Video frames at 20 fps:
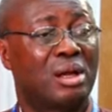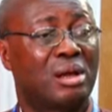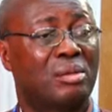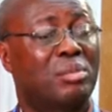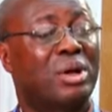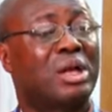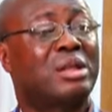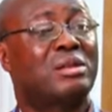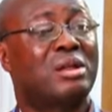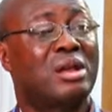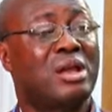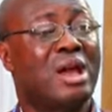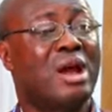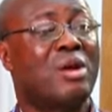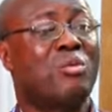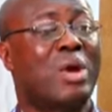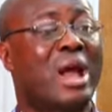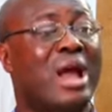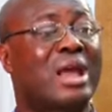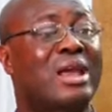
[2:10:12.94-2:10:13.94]
But here
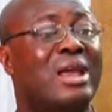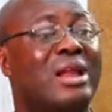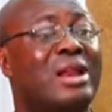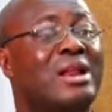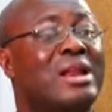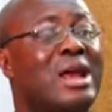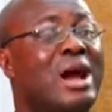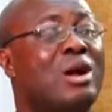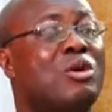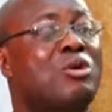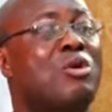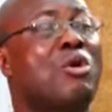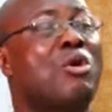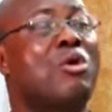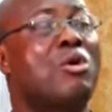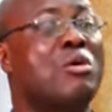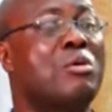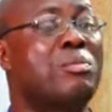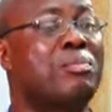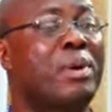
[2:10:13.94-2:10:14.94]
we are killing our
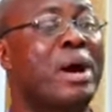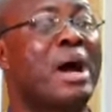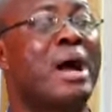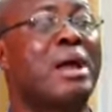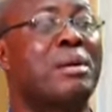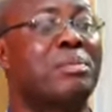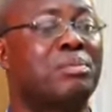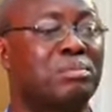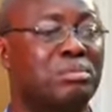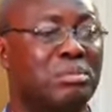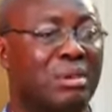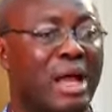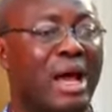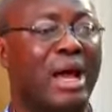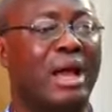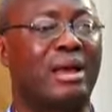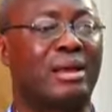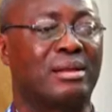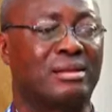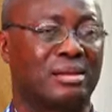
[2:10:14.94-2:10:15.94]
coal
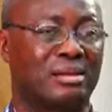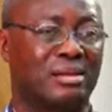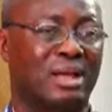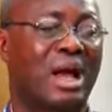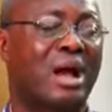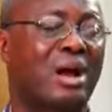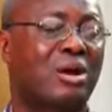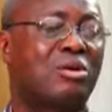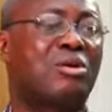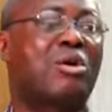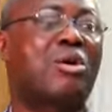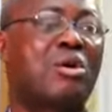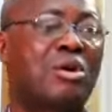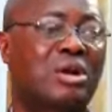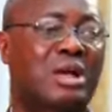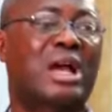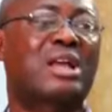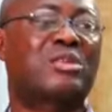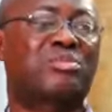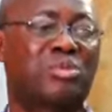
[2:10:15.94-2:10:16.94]
pipelines, our coal
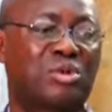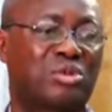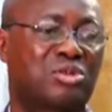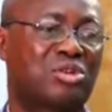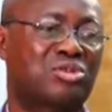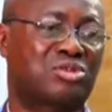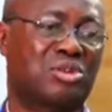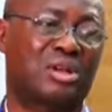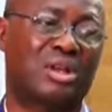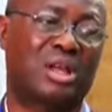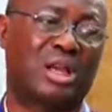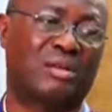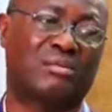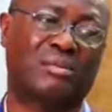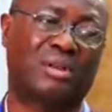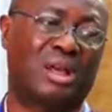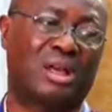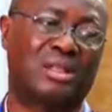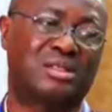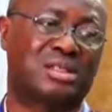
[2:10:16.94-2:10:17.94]
gas production
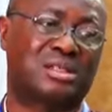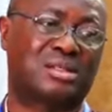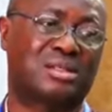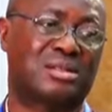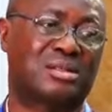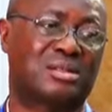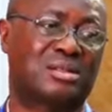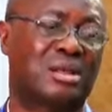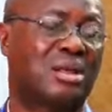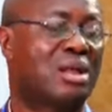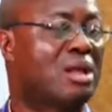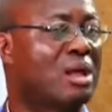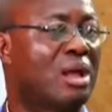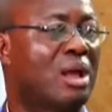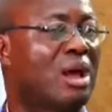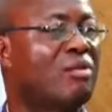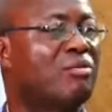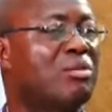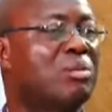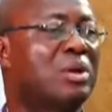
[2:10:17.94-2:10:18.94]
entities.
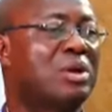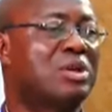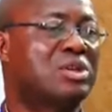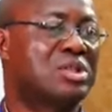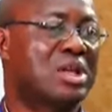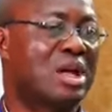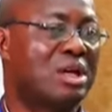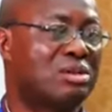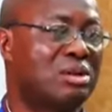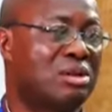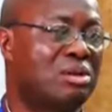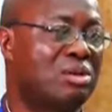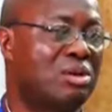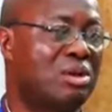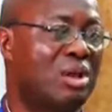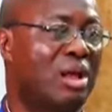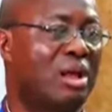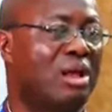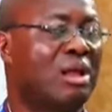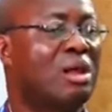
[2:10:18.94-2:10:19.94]
Everybody is shouting
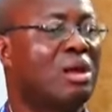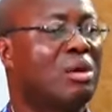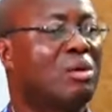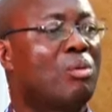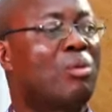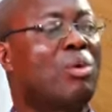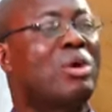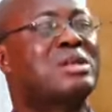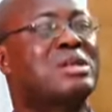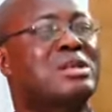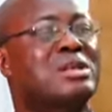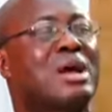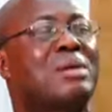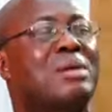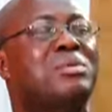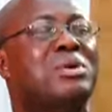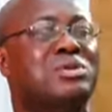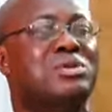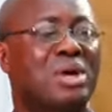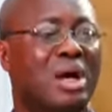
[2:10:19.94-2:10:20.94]
nuclear. What is
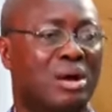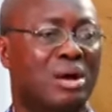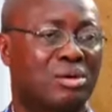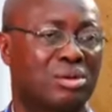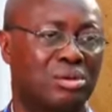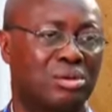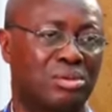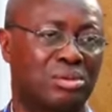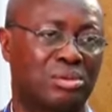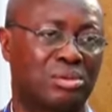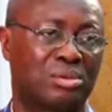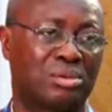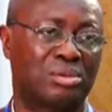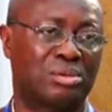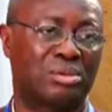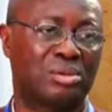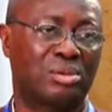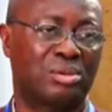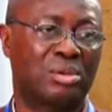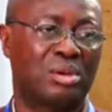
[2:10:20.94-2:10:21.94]
happening to our coal?
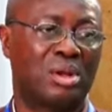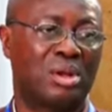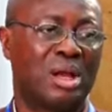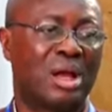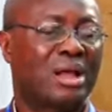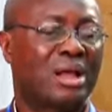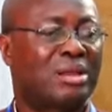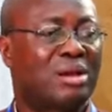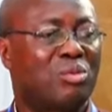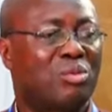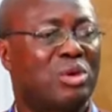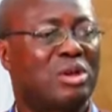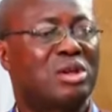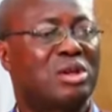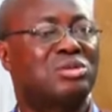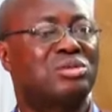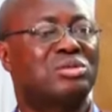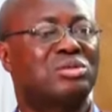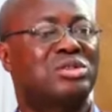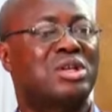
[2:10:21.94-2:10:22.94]
I think we
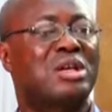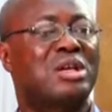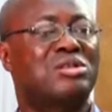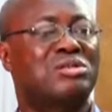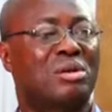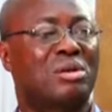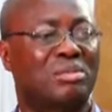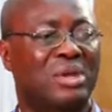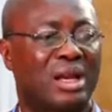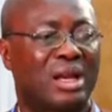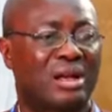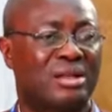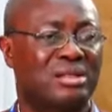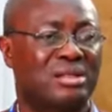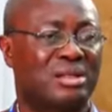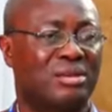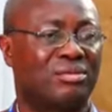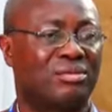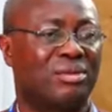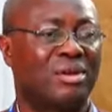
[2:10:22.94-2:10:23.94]
need to change some
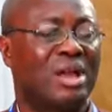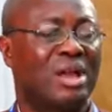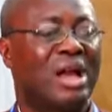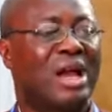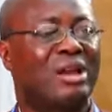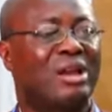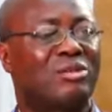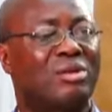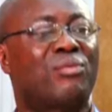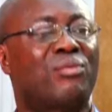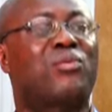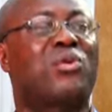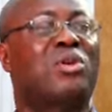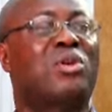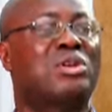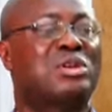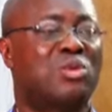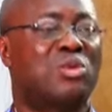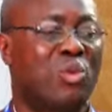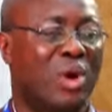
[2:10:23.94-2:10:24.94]
narrative and not follow
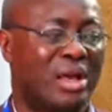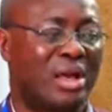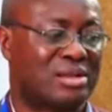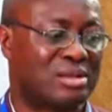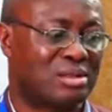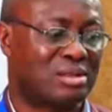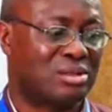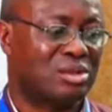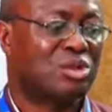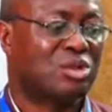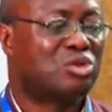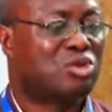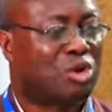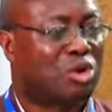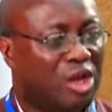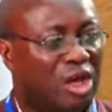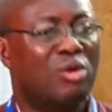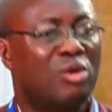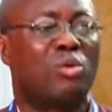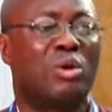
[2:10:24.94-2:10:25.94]
the West to
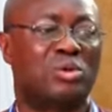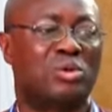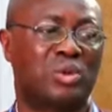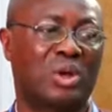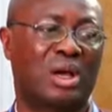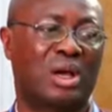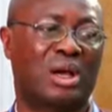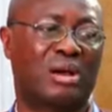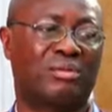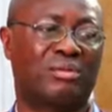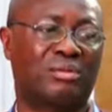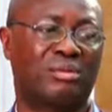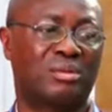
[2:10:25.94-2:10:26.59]
kill what we have.